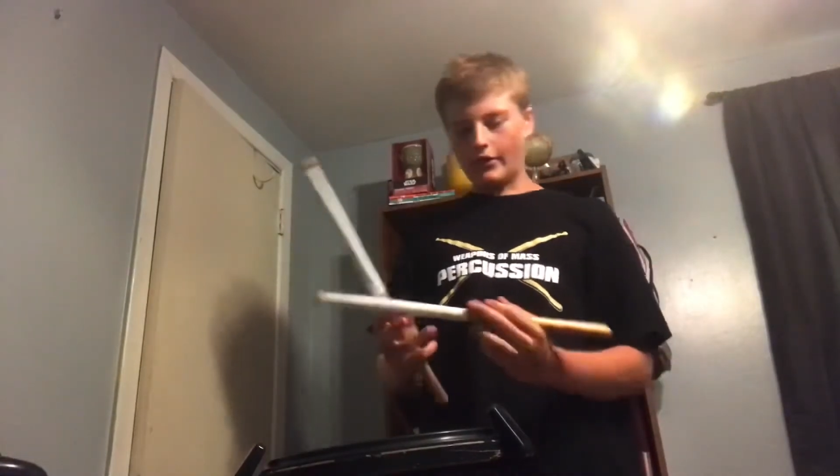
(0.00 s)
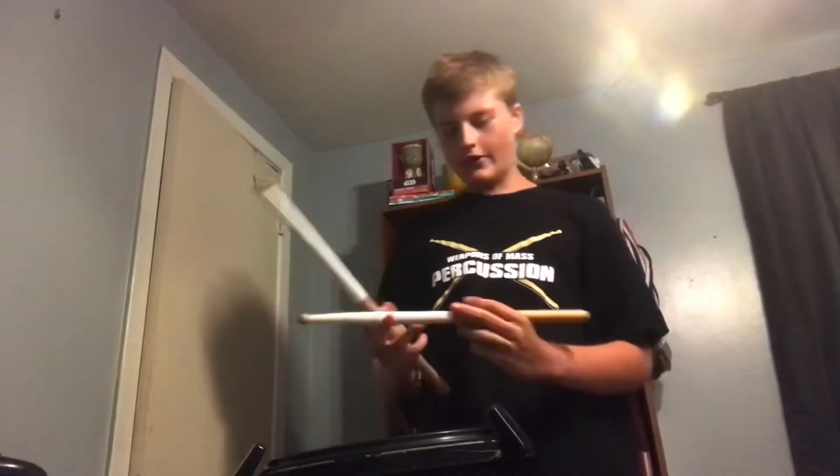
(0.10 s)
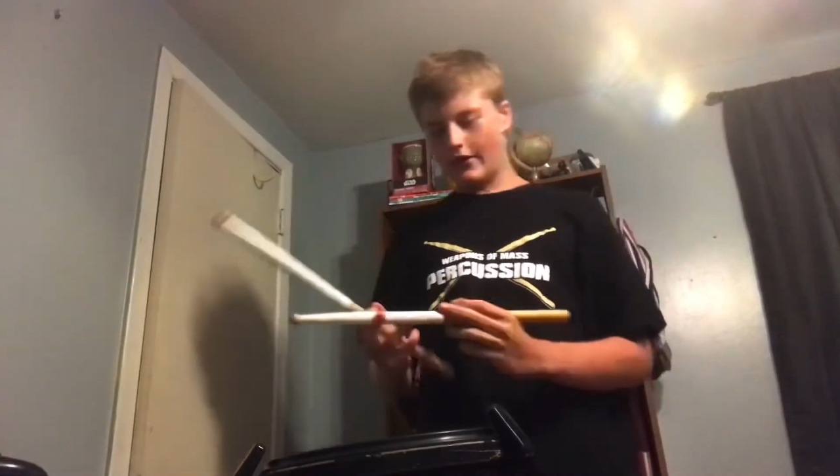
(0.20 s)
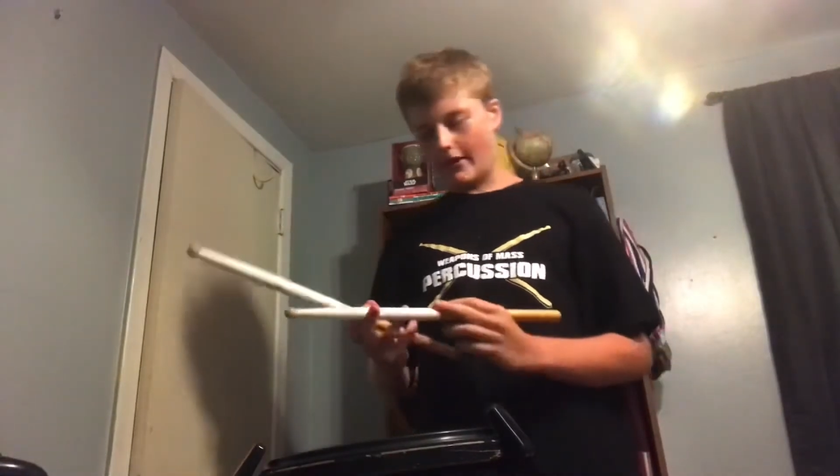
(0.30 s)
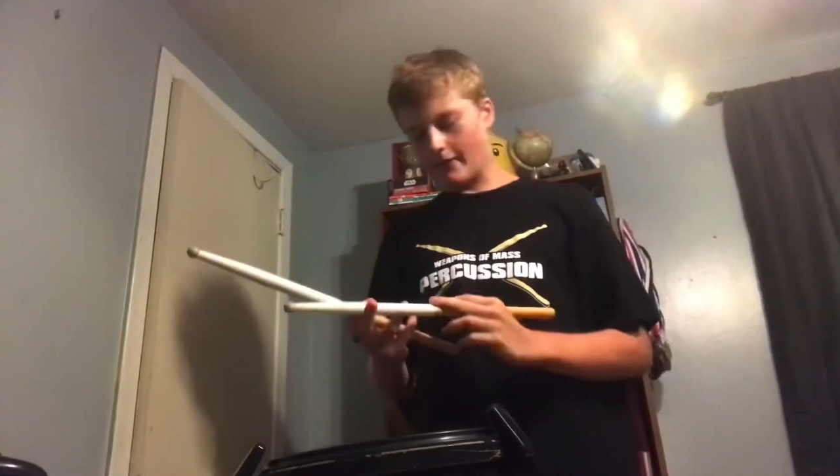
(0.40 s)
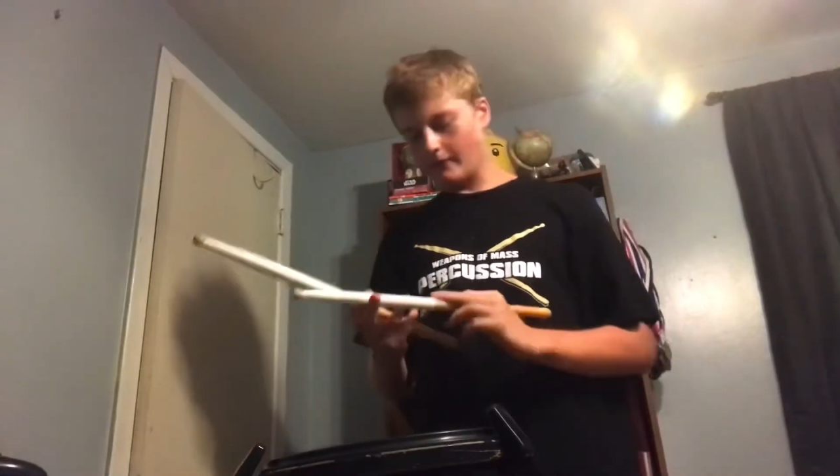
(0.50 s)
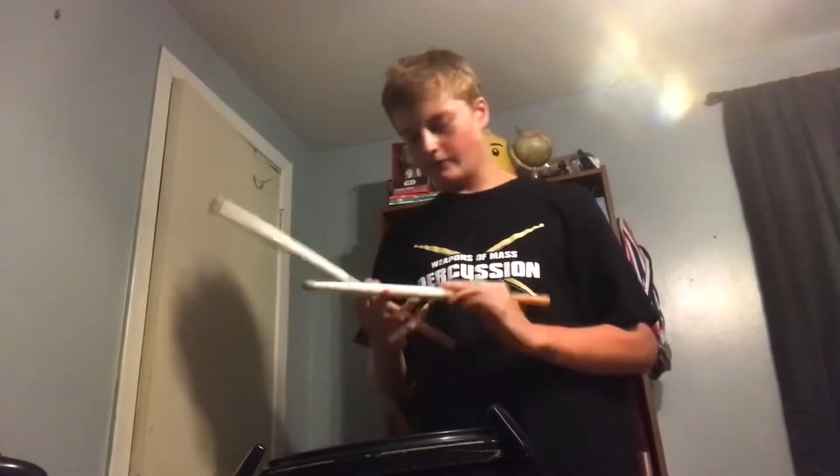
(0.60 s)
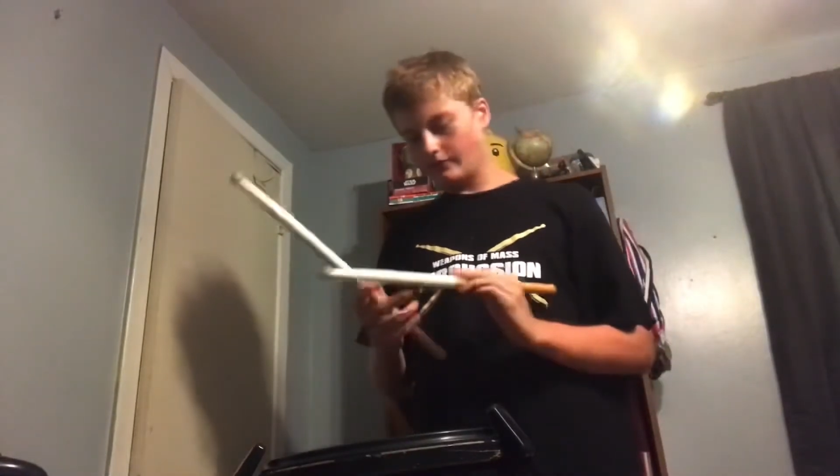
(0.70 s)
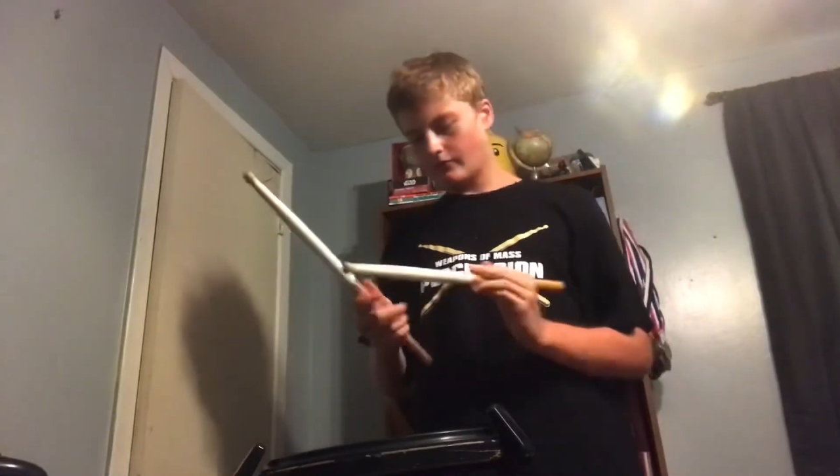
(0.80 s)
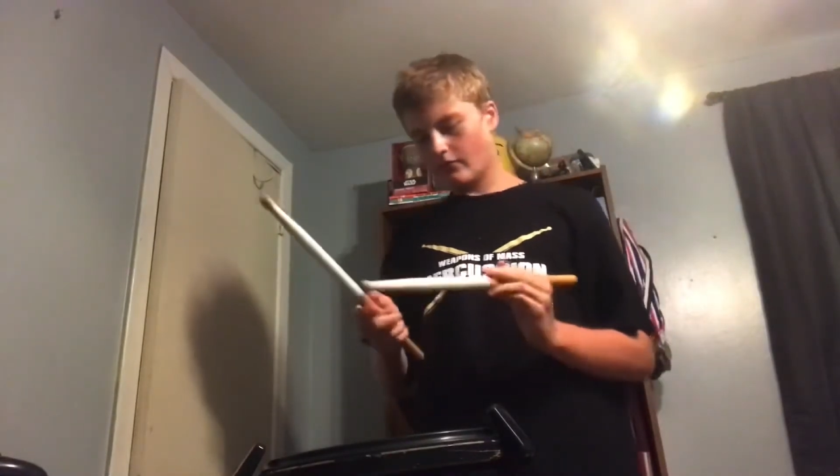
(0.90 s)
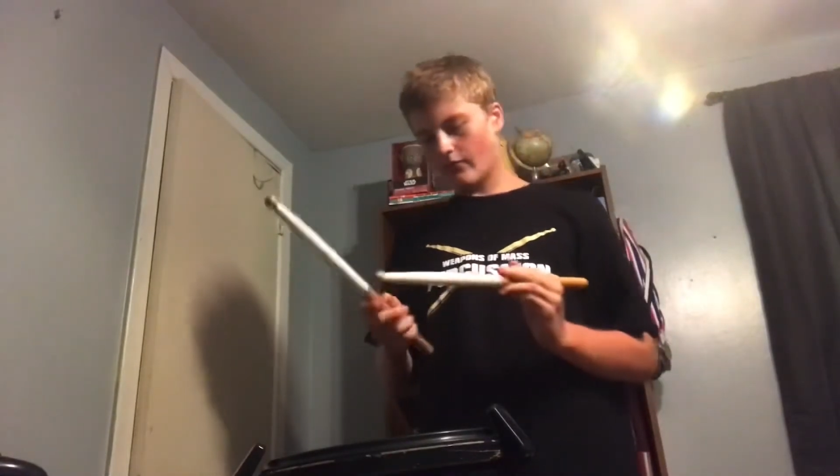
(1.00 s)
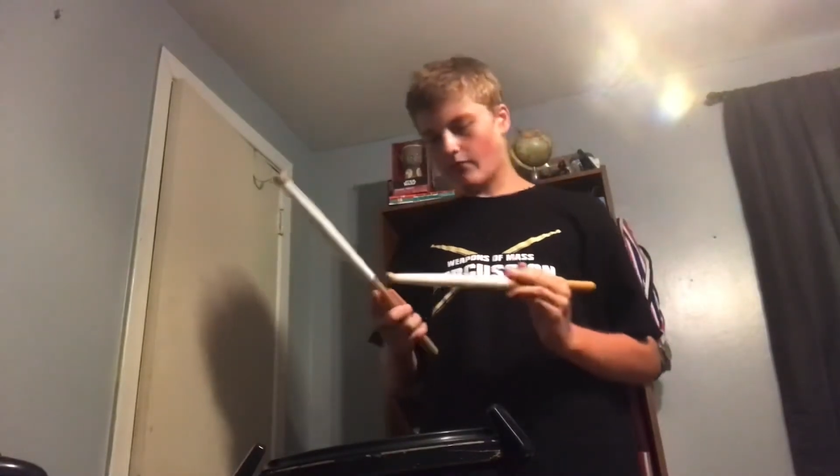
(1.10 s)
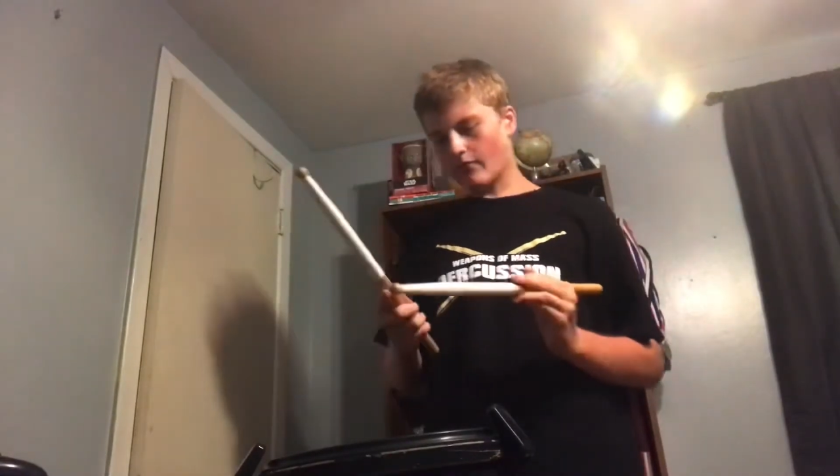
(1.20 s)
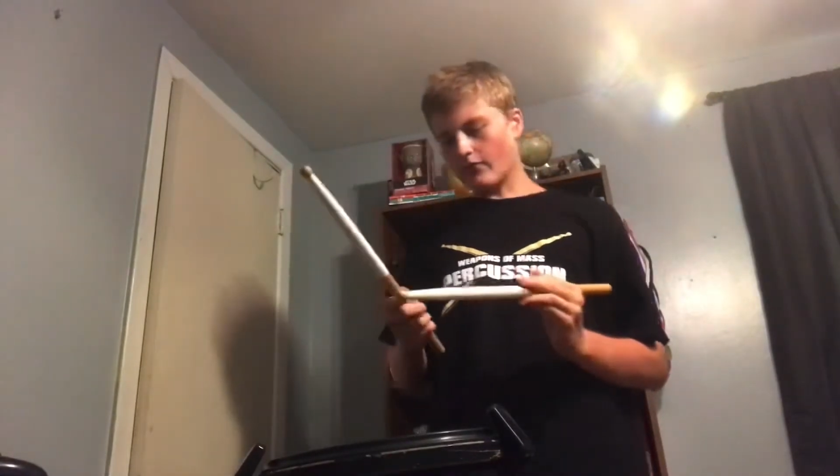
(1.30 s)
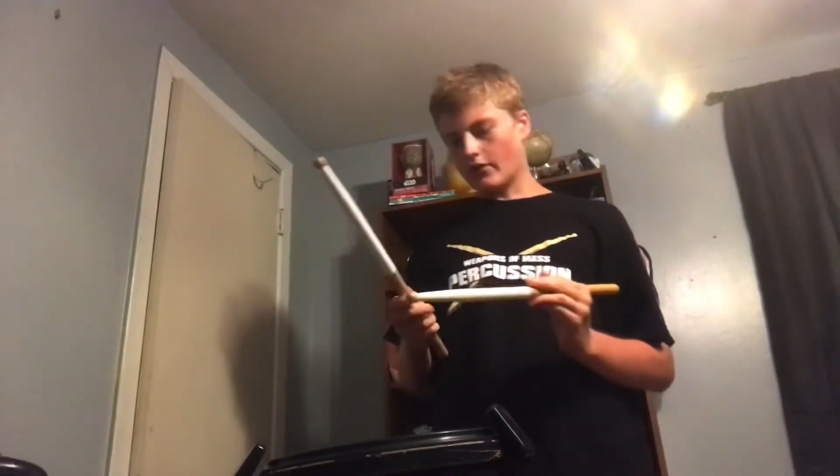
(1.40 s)
Now,
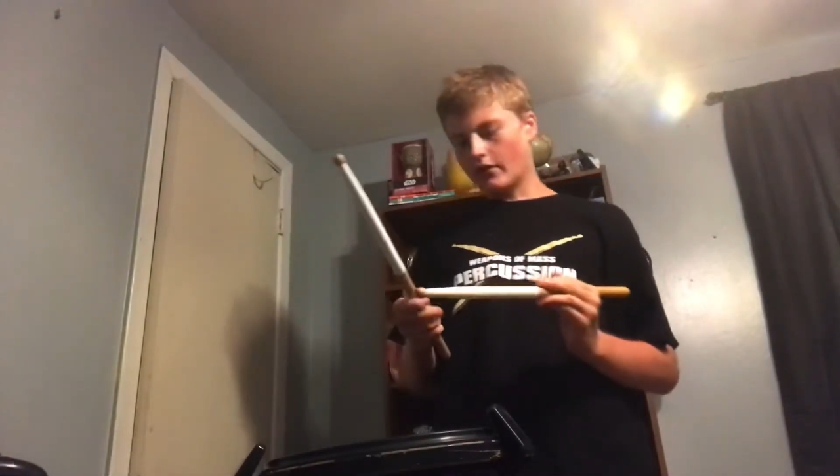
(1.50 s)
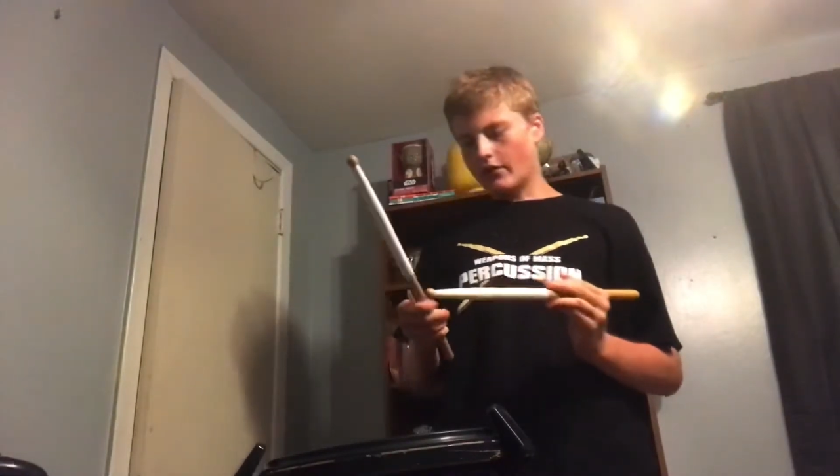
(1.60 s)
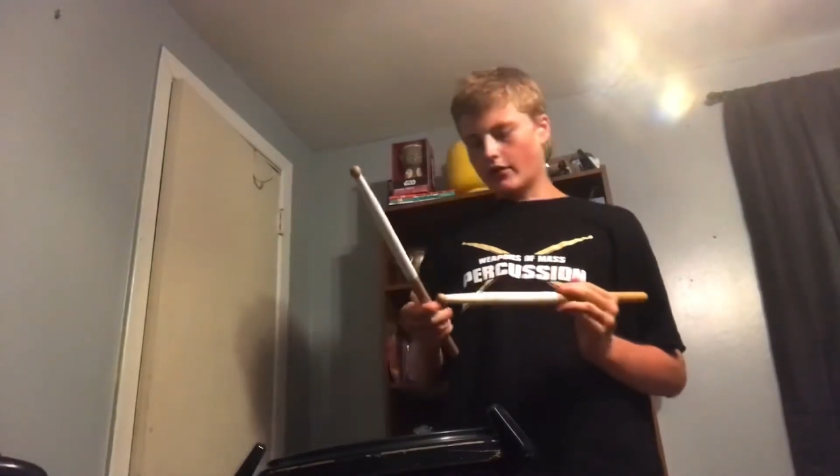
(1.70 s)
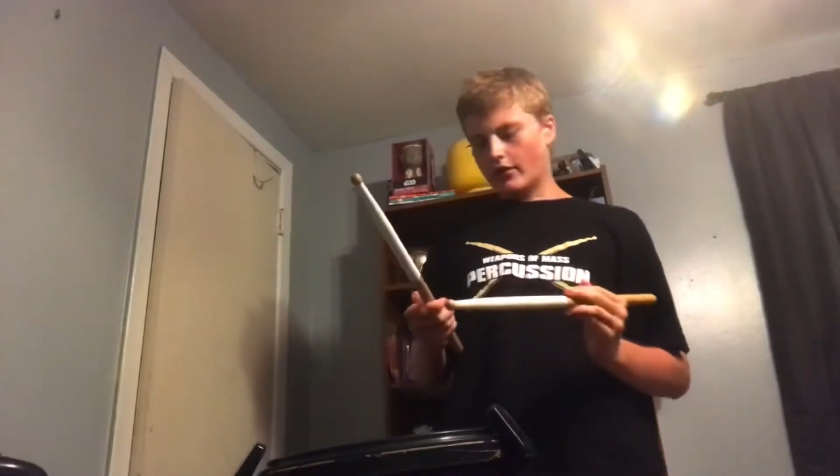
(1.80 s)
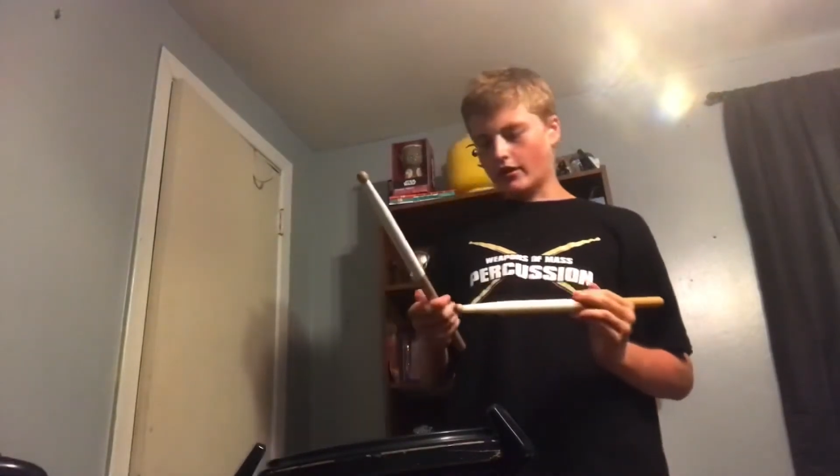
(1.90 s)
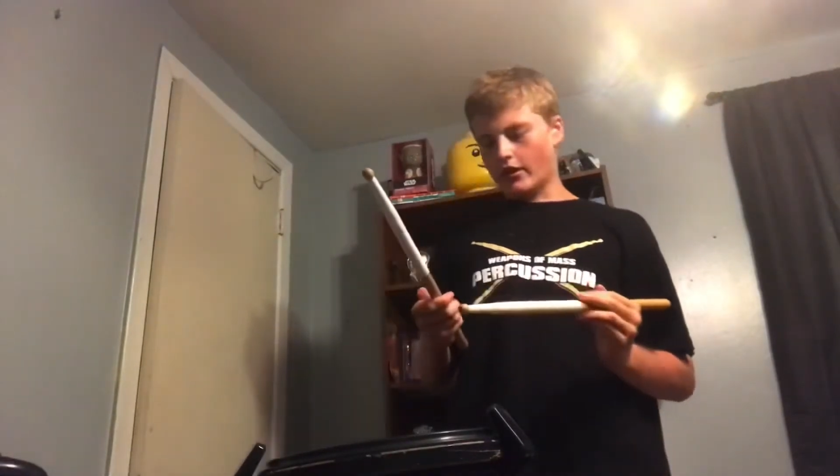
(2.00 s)
a